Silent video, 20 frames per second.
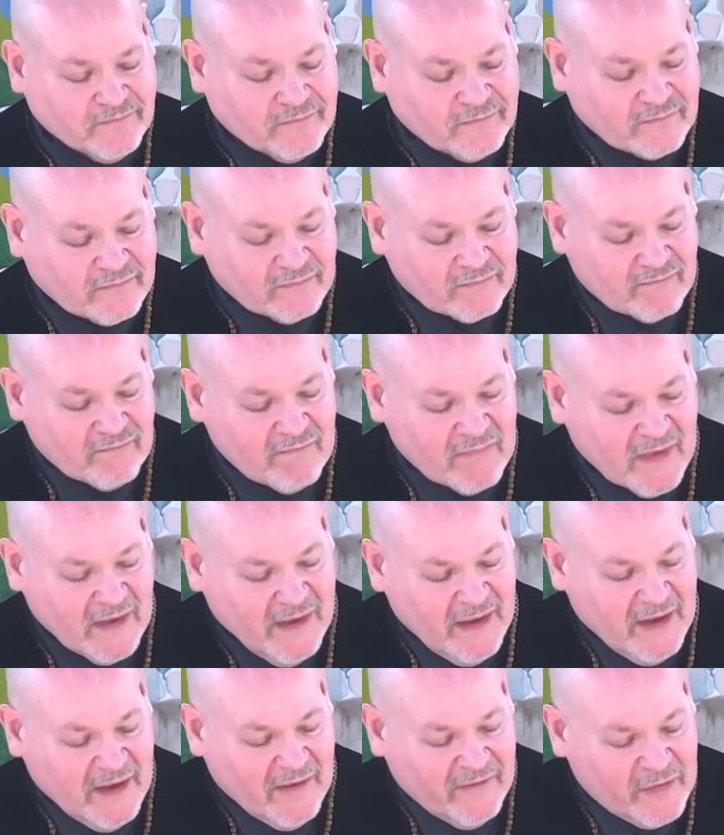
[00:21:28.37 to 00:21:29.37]

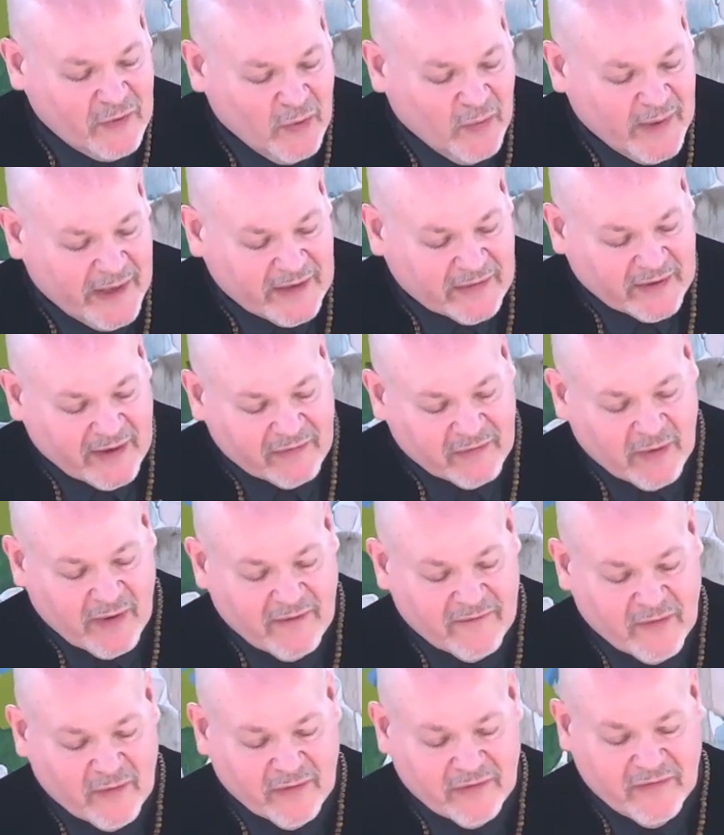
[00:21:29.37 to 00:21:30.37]
A few weeks after
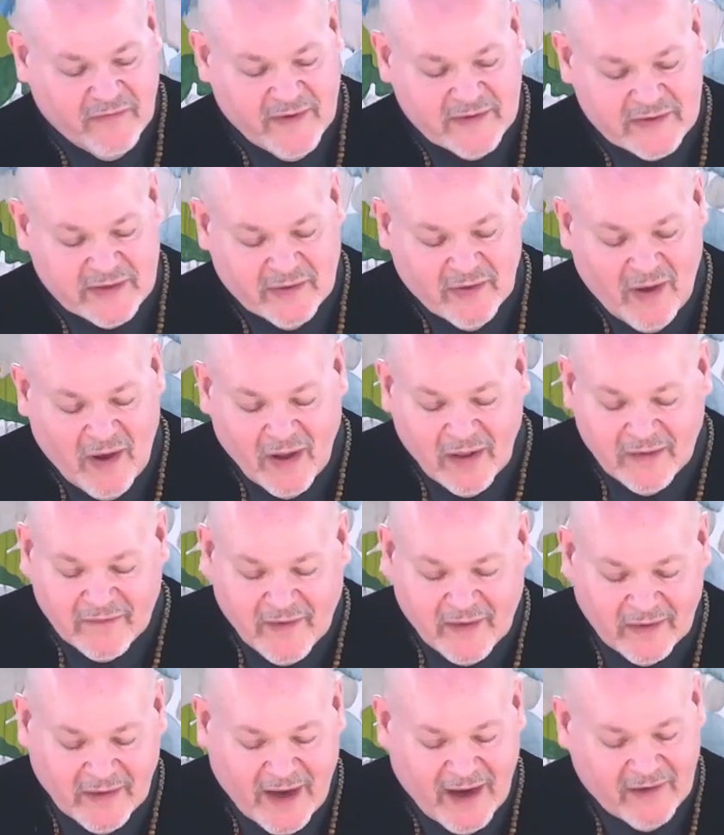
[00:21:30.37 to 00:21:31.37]
our first visit, all of
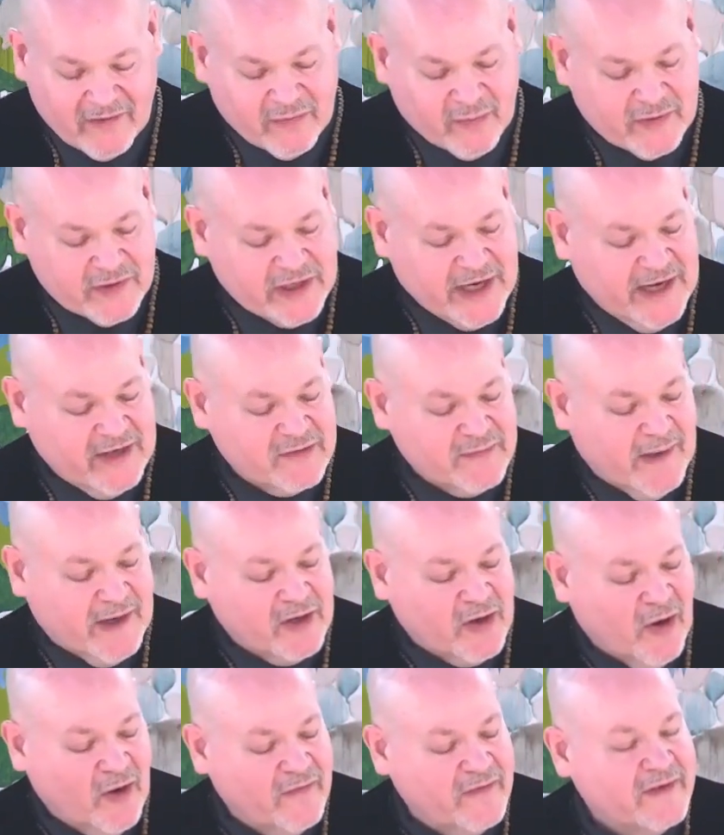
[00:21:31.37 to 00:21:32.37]
our lives were changed by
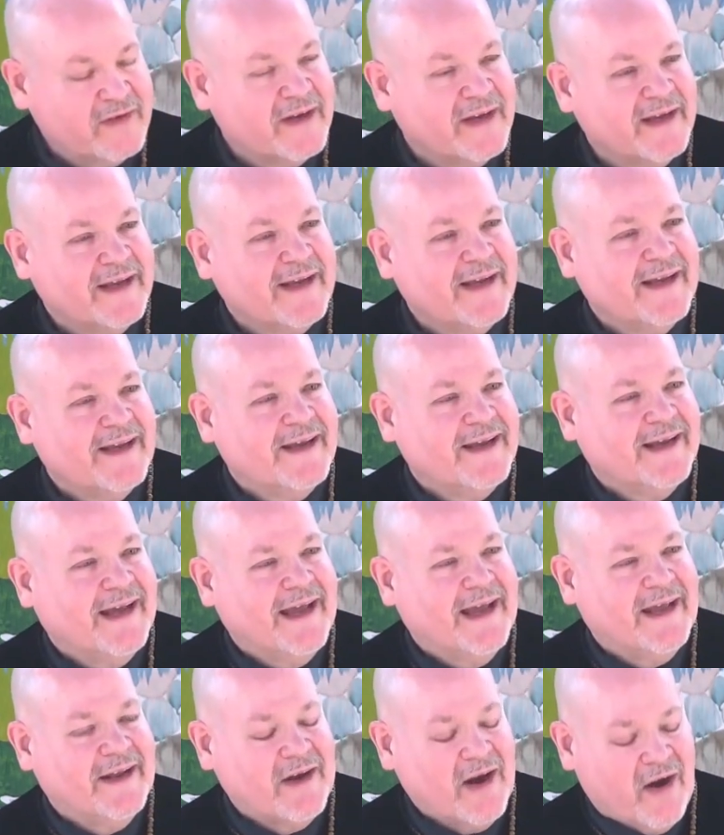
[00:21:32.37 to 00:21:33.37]
COVID
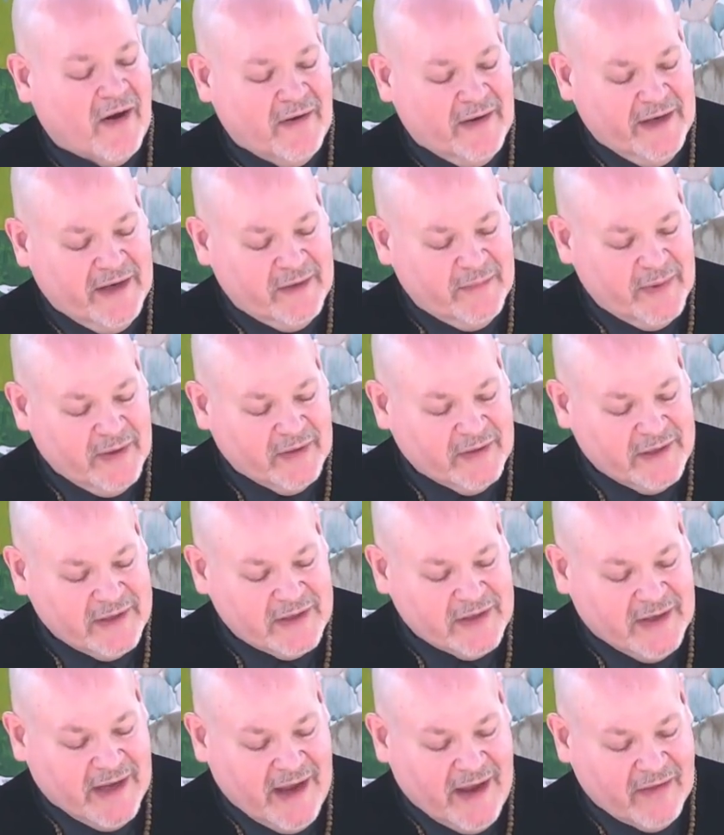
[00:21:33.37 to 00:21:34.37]
and our inability
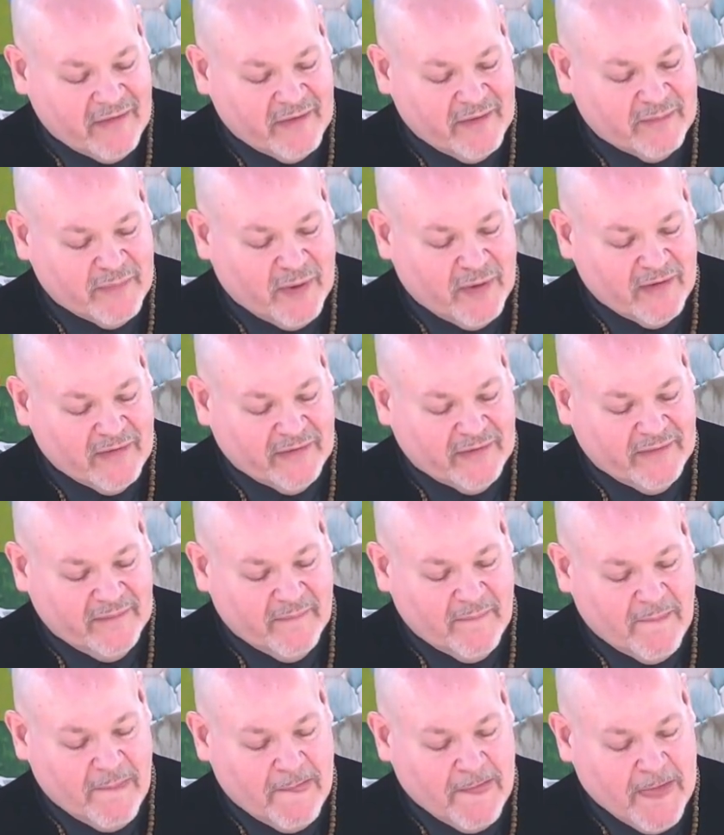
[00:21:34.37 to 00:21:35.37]
to gather in
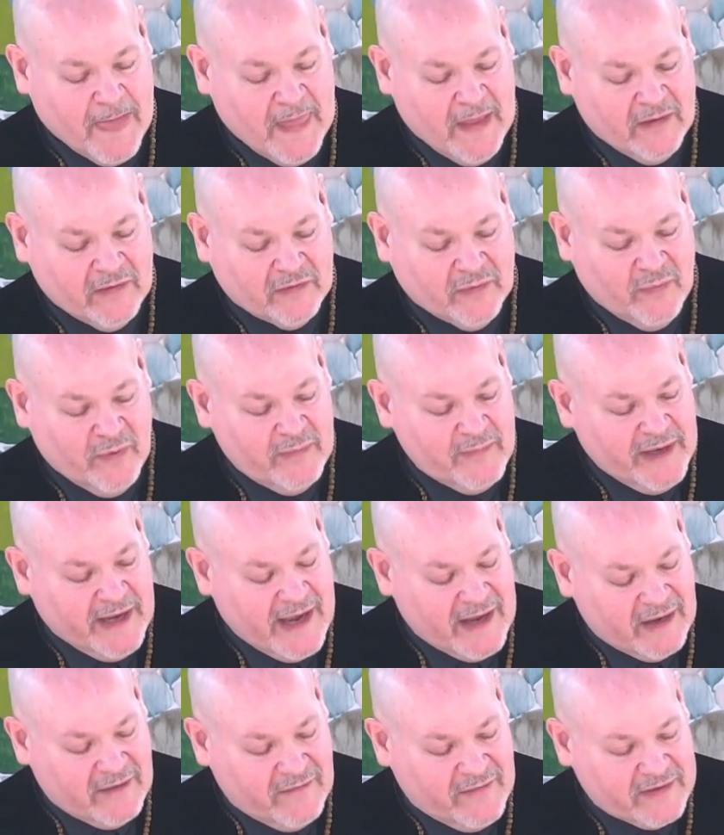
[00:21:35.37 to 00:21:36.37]
person. So we
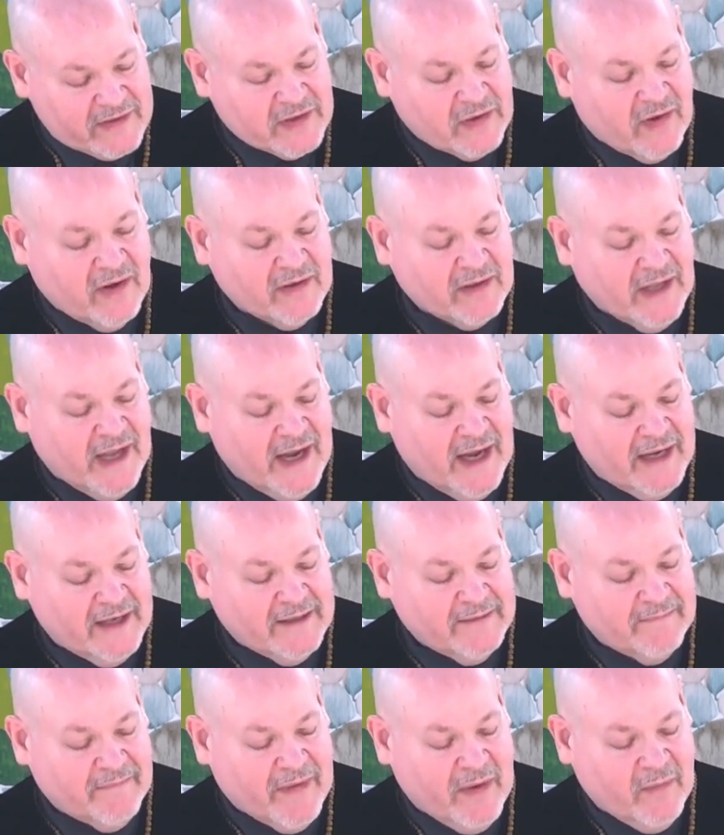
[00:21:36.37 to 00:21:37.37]
began to visit
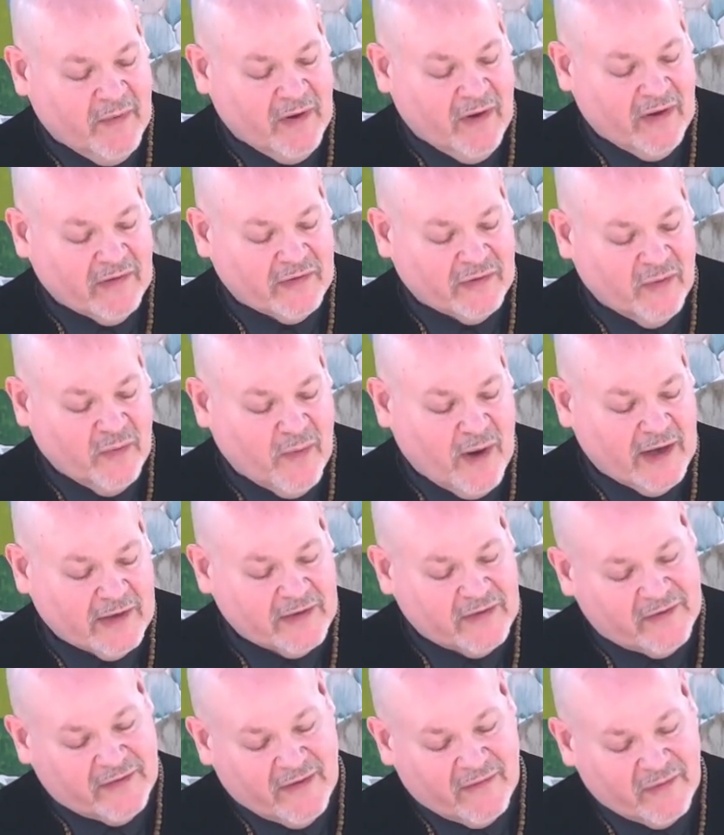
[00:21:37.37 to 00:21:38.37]
online, and we also
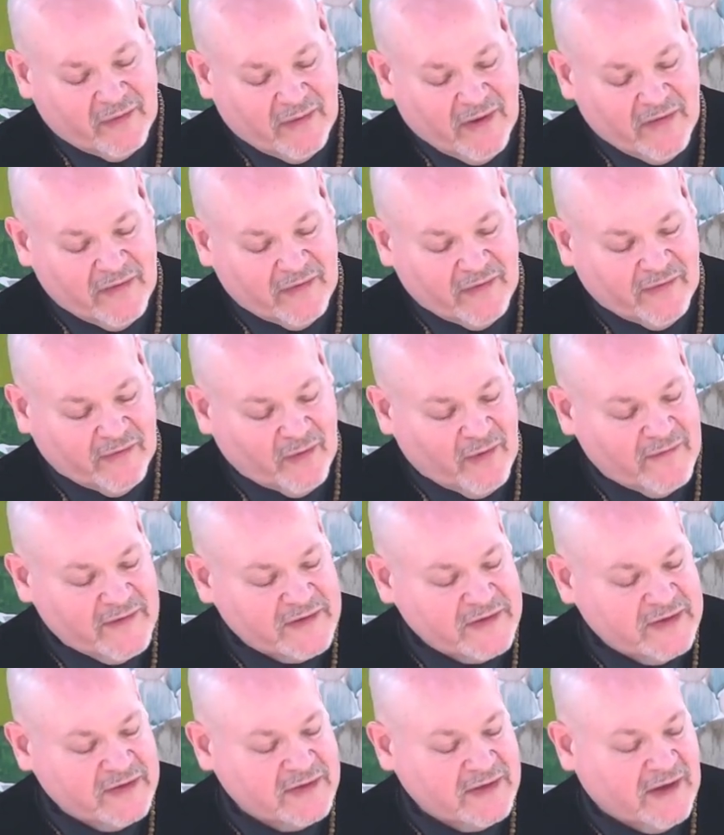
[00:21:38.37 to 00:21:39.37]
watched several other
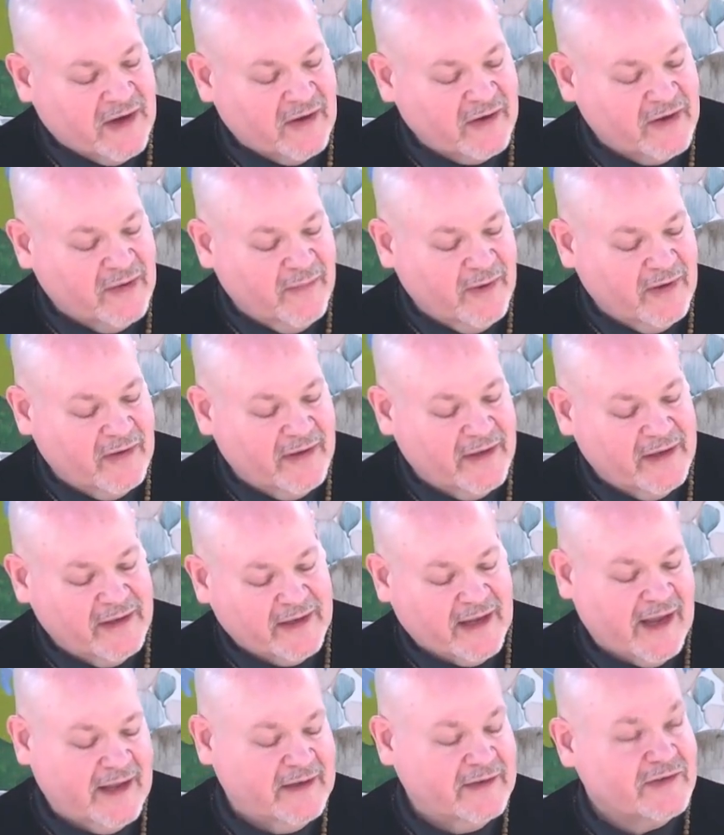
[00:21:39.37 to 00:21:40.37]
services in our community to
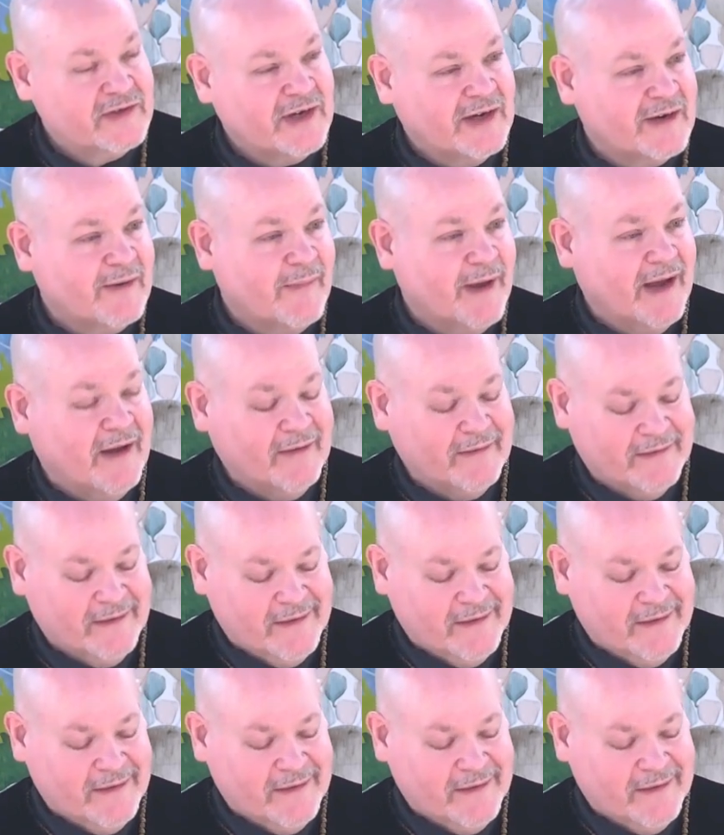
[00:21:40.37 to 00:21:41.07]
kind of check them out.